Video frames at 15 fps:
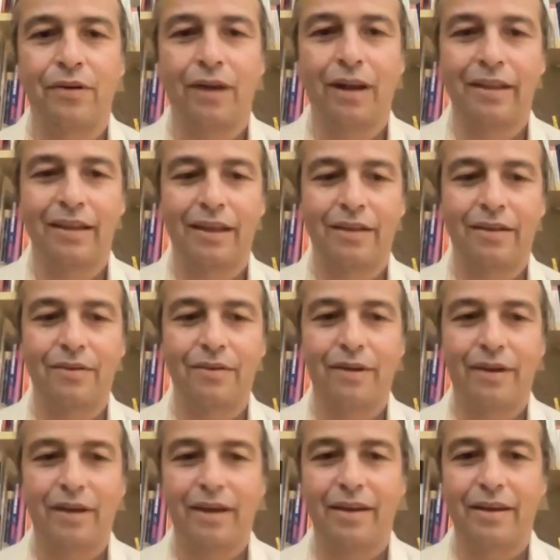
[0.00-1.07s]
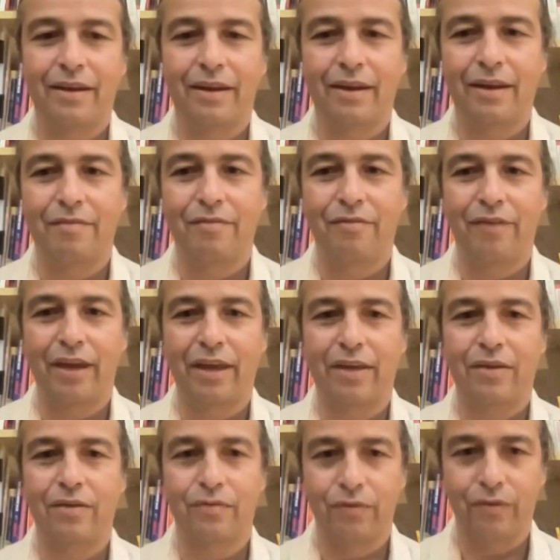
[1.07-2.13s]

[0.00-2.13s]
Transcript: you, Noletando, and, and thank you